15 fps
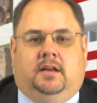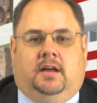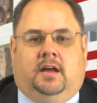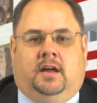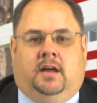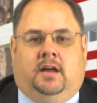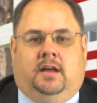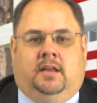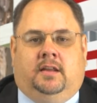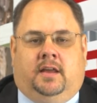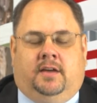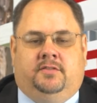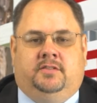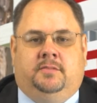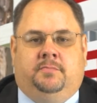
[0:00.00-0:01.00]
uh, and
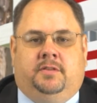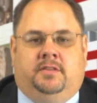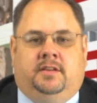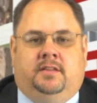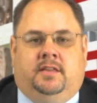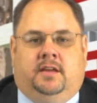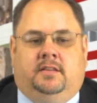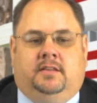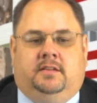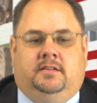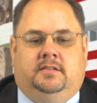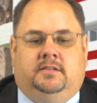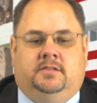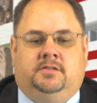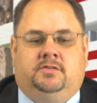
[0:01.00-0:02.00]
have sympathy that the
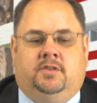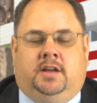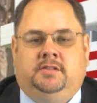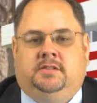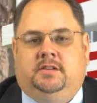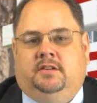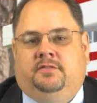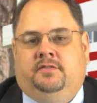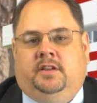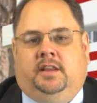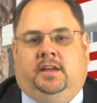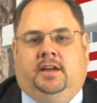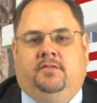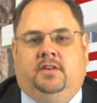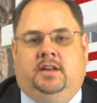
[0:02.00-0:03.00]
stress that you're
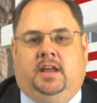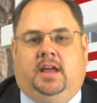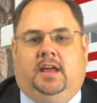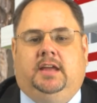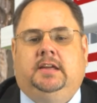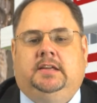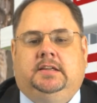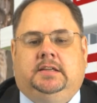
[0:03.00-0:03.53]
feeling every day,